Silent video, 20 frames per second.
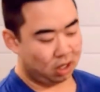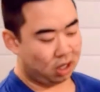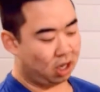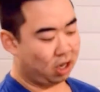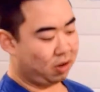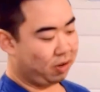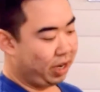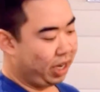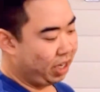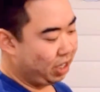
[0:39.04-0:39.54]

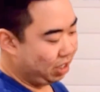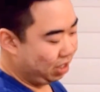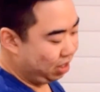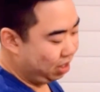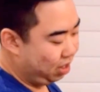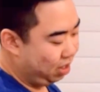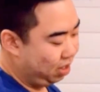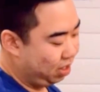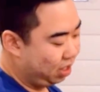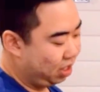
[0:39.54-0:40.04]
Alright,
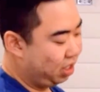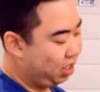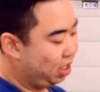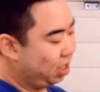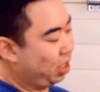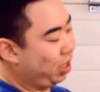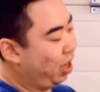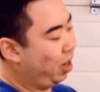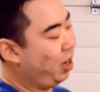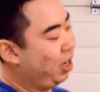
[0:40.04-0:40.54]

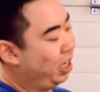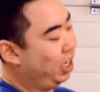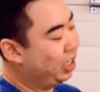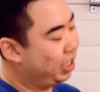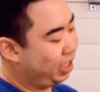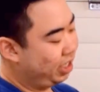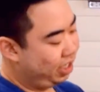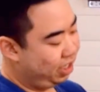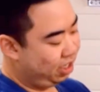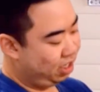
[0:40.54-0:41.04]
so here it
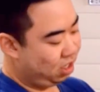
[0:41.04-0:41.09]
is.